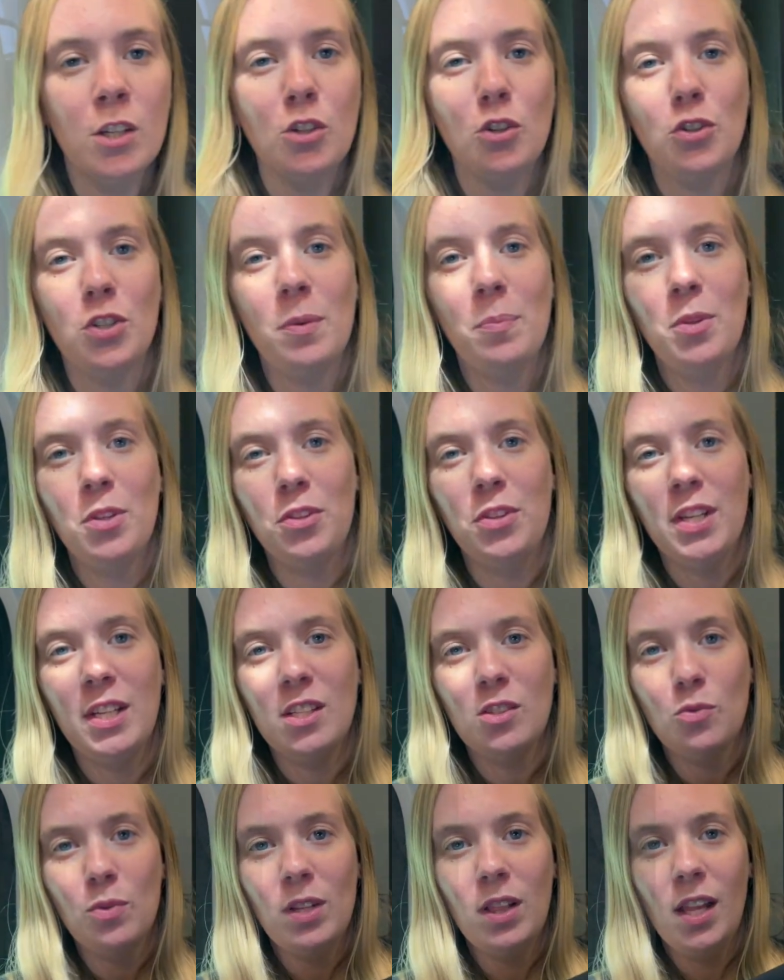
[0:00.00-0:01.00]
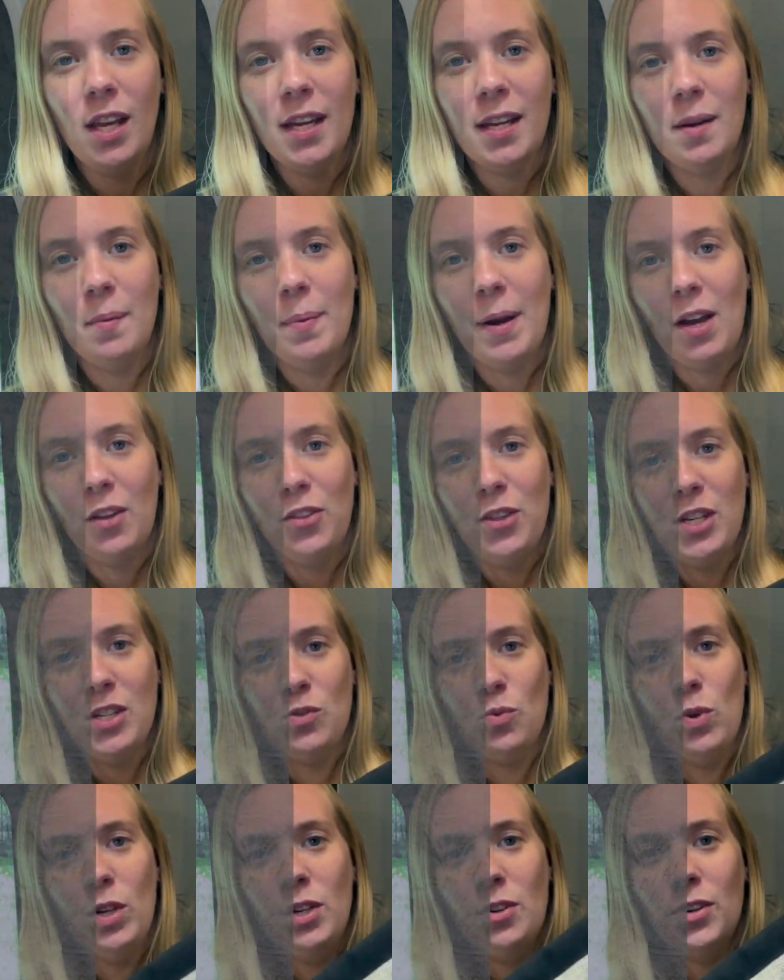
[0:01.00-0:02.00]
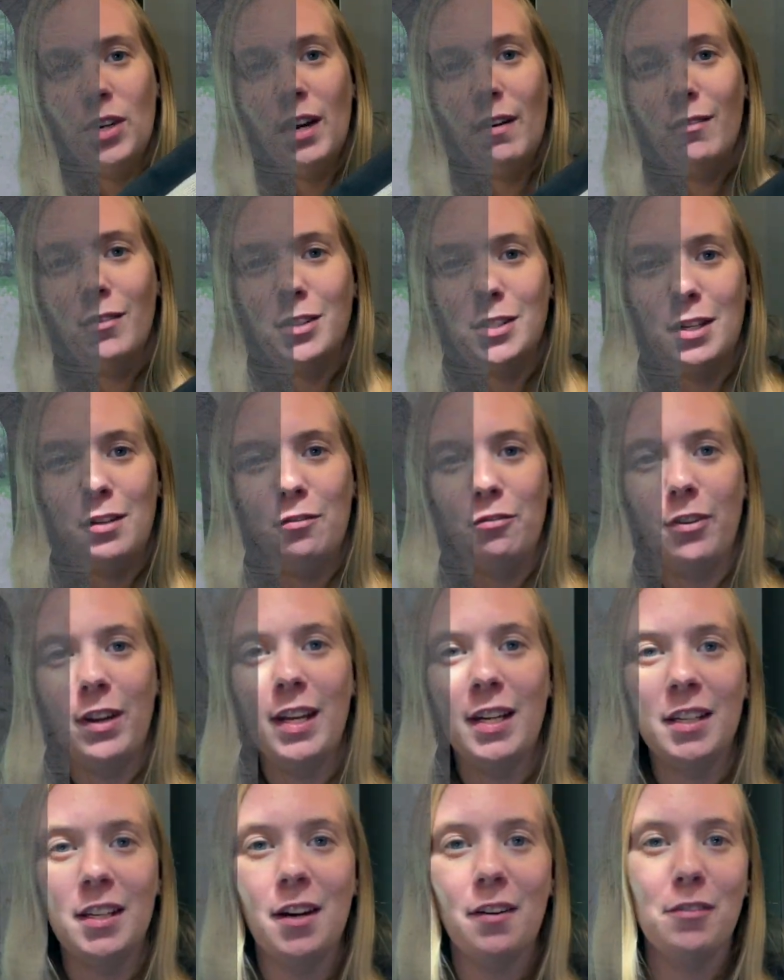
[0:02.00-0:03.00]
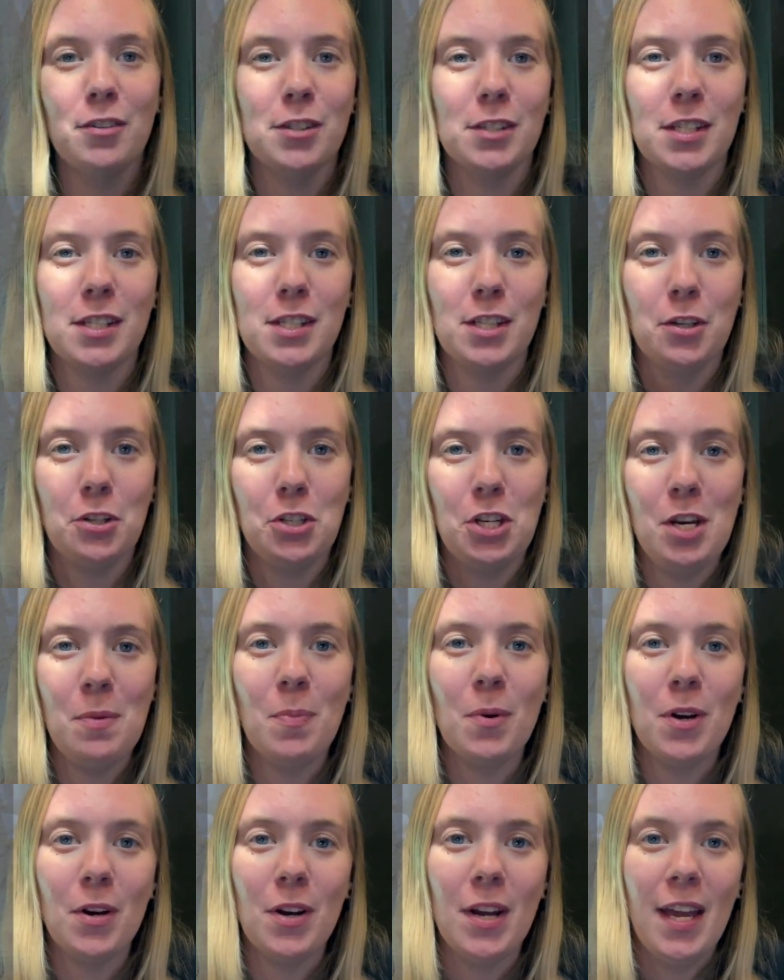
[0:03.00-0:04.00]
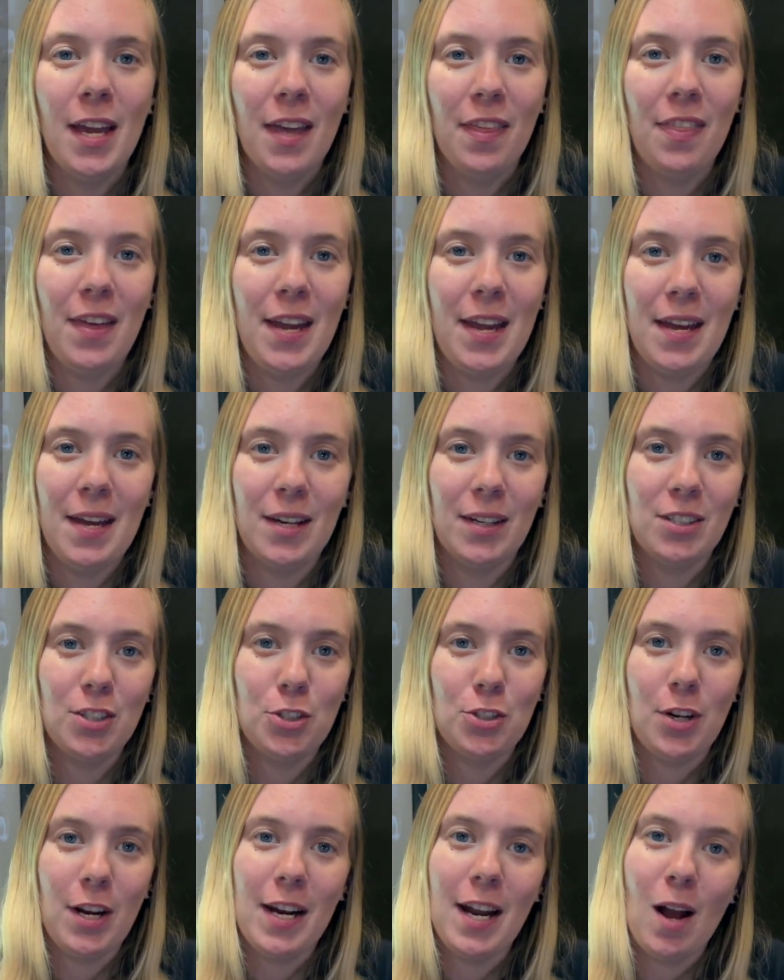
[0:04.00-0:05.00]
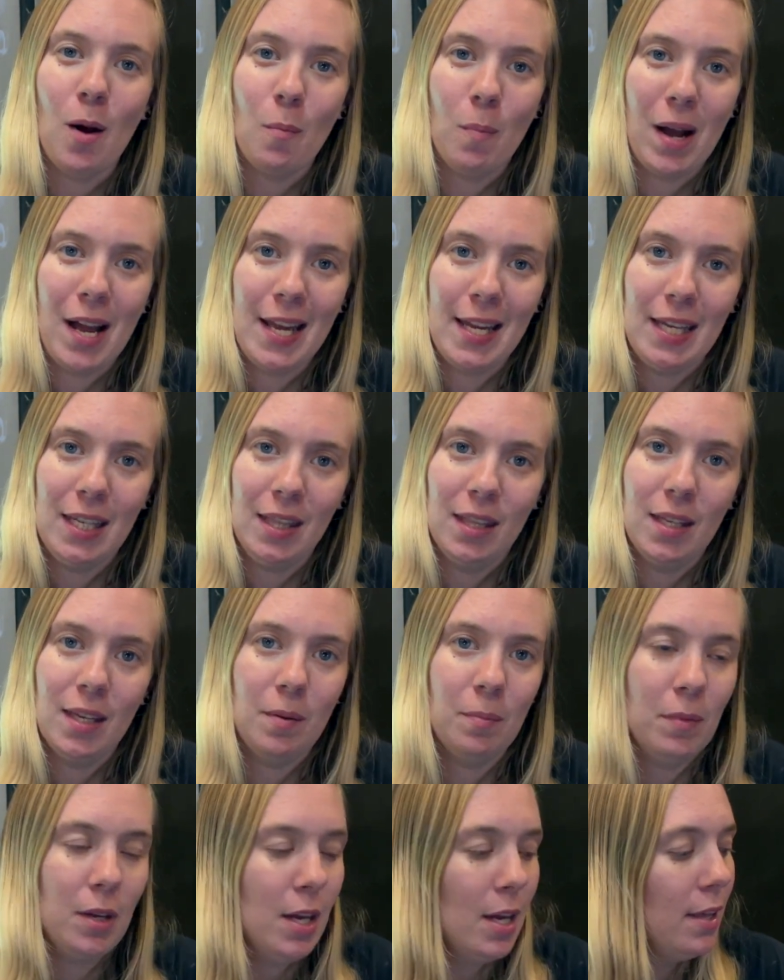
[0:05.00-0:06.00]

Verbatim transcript: So some of the things we like about these window covers and fan covers is they're cheaper than straight out buying them.